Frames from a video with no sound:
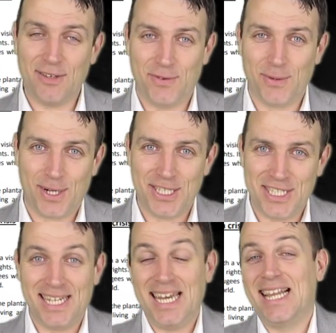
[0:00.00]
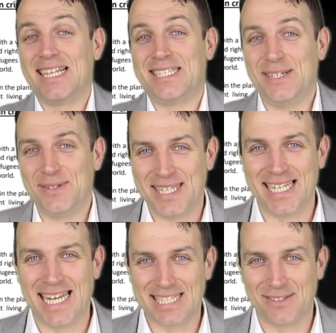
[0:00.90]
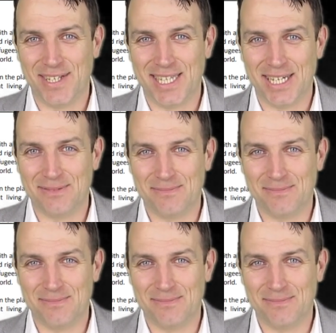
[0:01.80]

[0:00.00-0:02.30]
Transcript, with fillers: you for watching, and I'll see you in the next video.